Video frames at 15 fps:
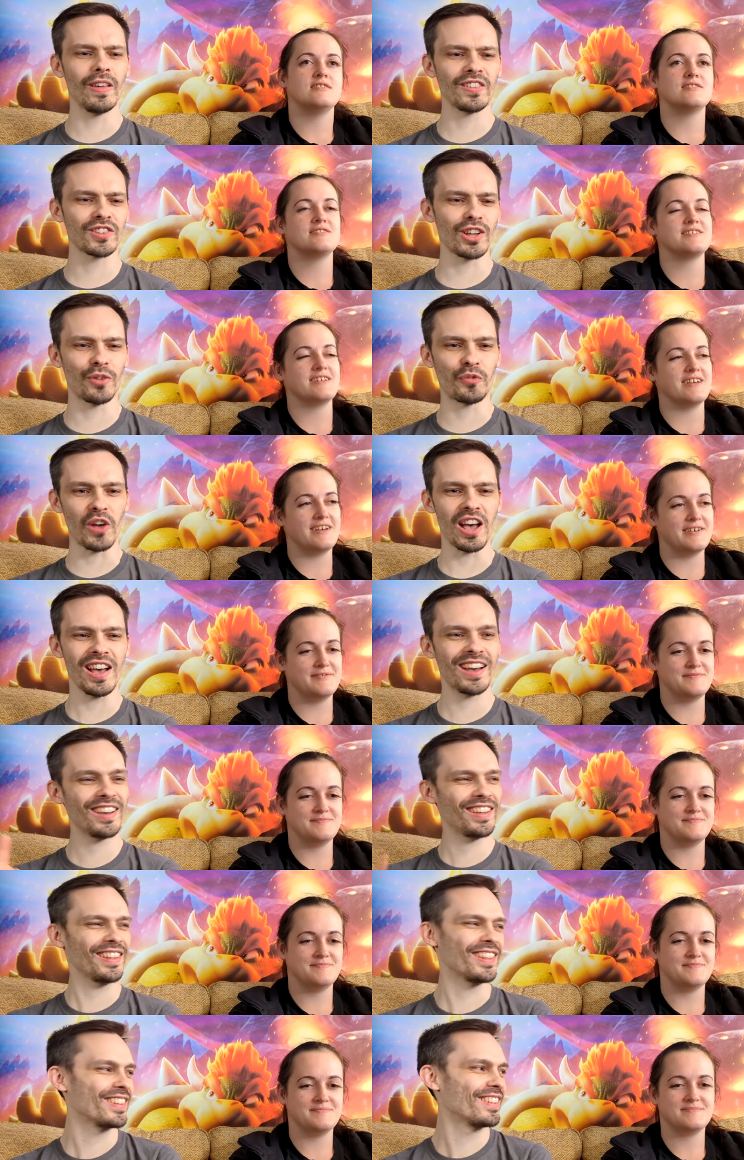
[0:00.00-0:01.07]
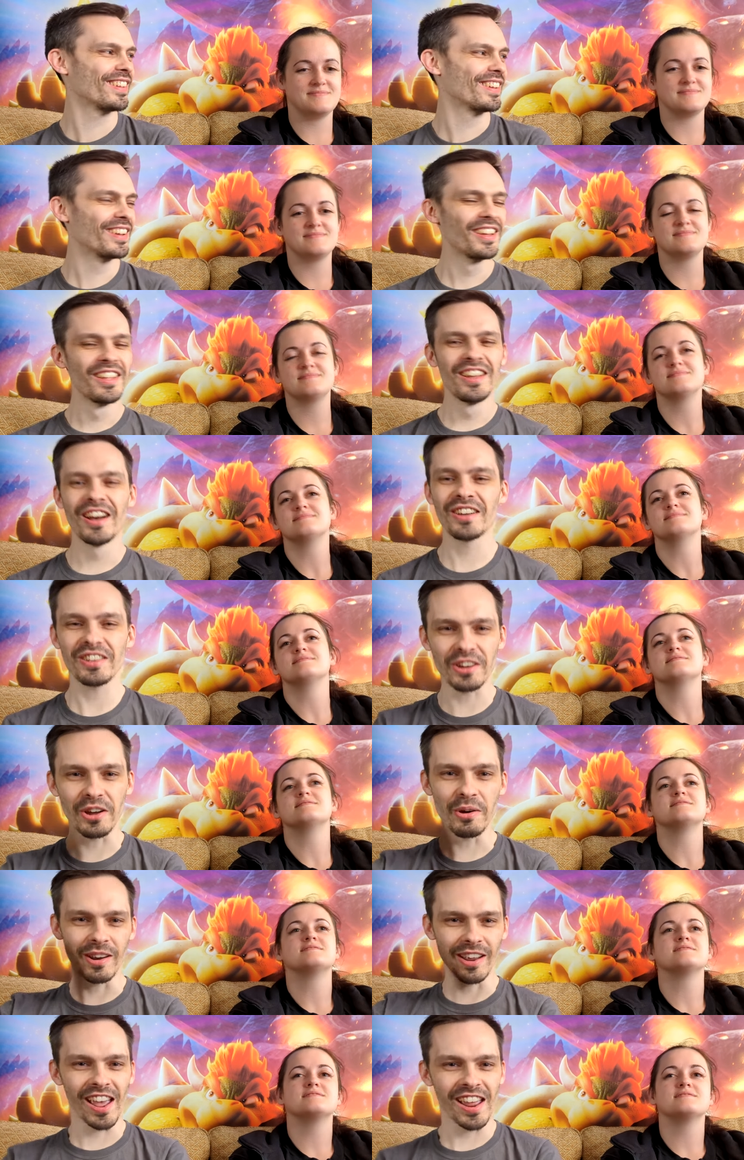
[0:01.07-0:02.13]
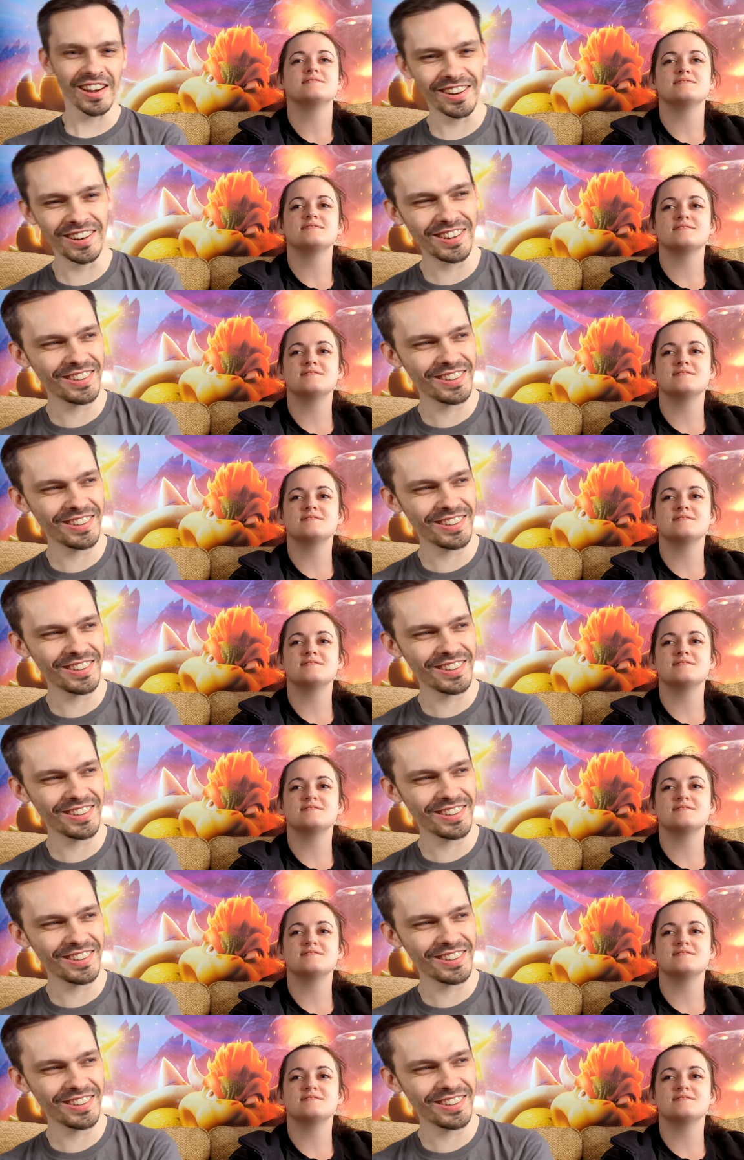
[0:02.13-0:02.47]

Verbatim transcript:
Speaker 1: that's not yeah. fair. I can go again.